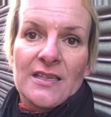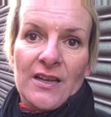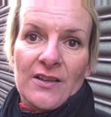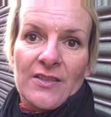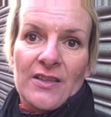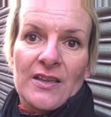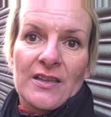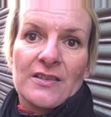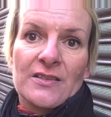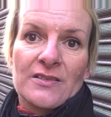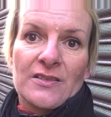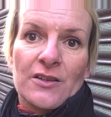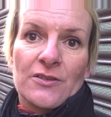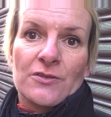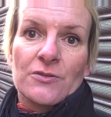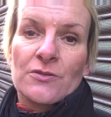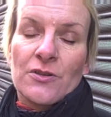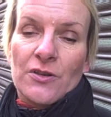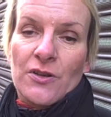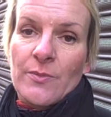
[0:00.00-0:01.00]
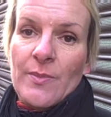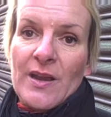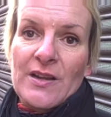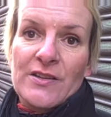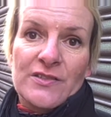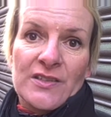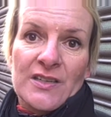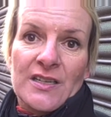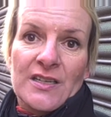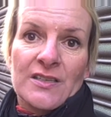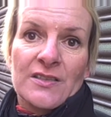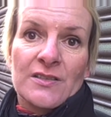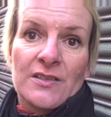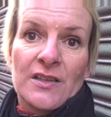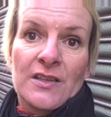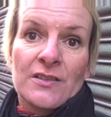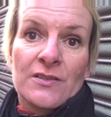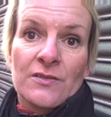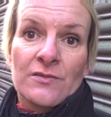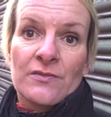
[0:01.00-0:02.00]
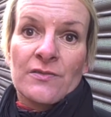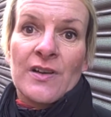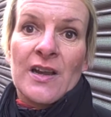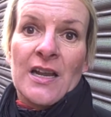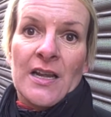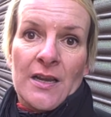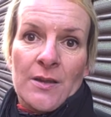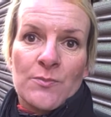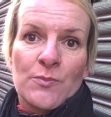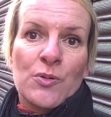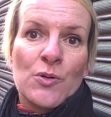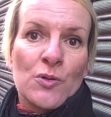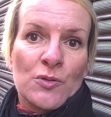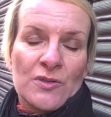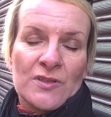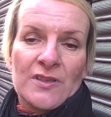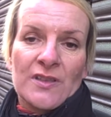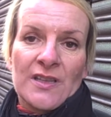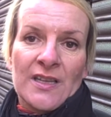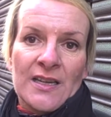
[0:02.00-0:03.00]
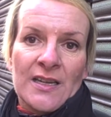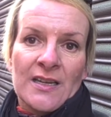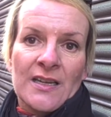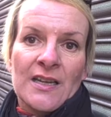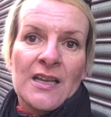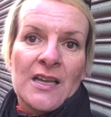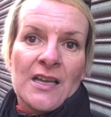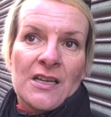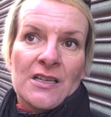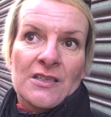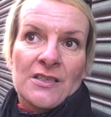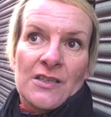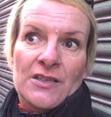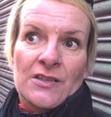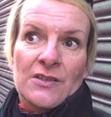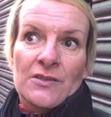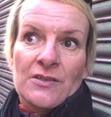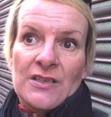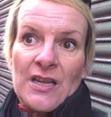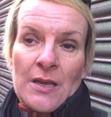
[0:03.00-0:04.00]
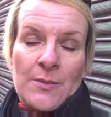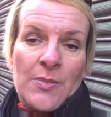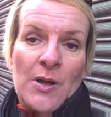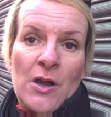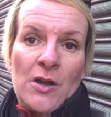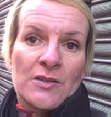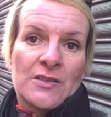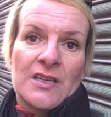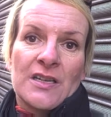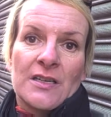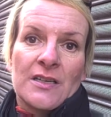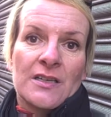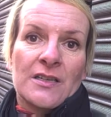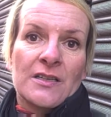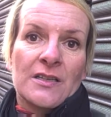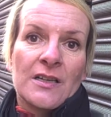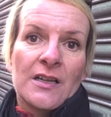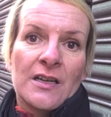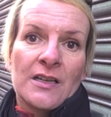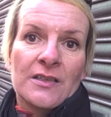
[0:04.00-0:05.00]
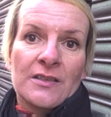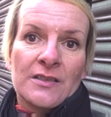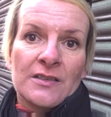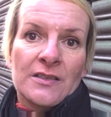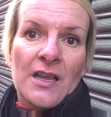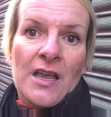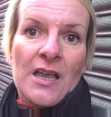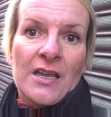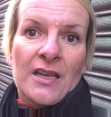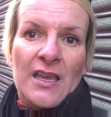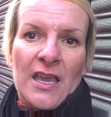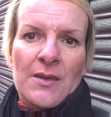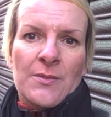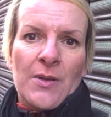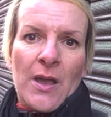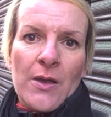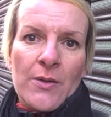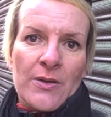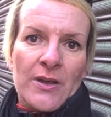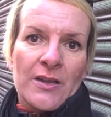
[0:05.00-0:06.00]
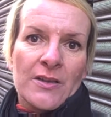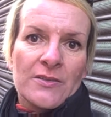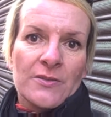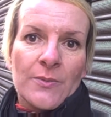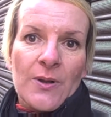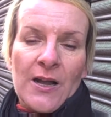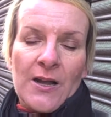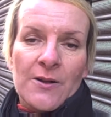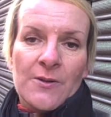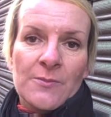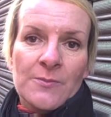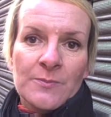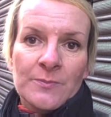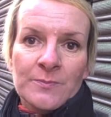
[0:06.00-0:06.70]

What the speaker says: I think social documentary is a really important thing to take part in and keep going as well.